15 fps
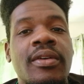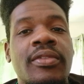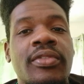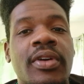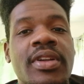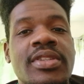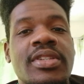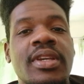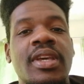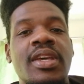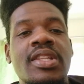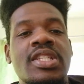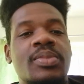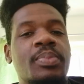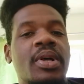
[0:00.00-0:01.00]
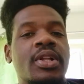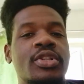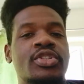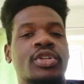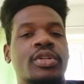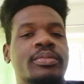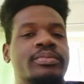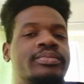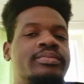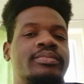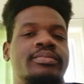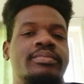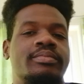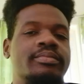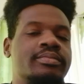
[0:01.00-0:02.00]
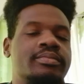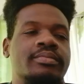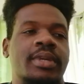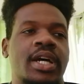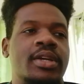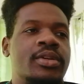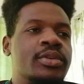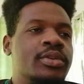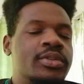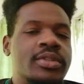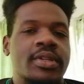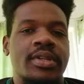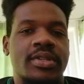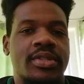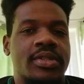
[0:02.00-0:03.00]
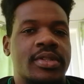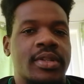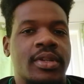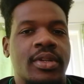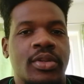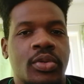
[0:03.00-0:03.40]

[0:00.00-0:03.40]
France against Belgium, my goodness,